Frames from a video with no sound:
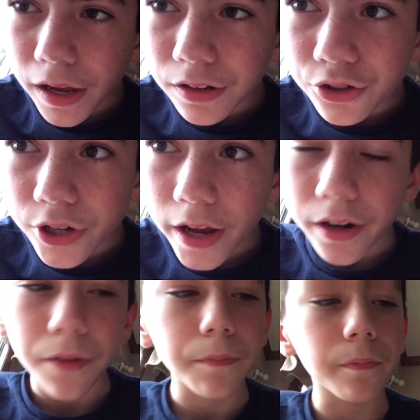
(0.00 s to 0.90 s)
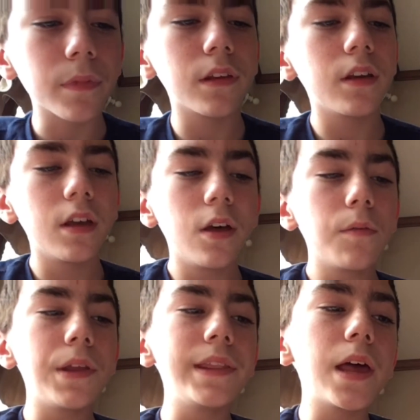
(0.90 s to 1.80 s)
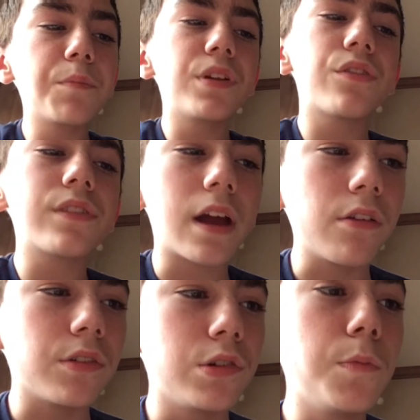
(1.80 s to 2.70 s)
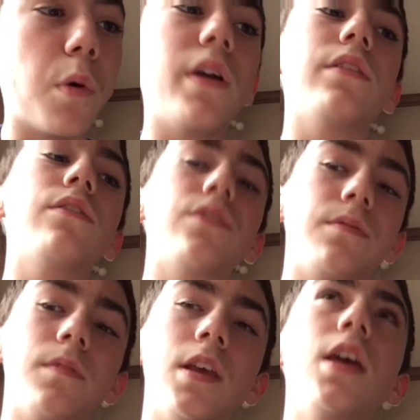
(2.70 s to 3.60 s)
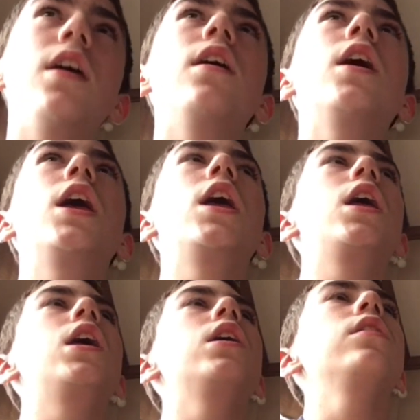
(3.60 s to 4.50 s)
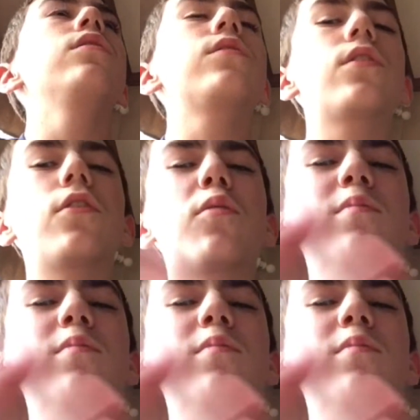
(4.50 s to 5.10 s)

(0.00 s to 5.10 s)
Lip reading: in China, and that puts down 2 points. So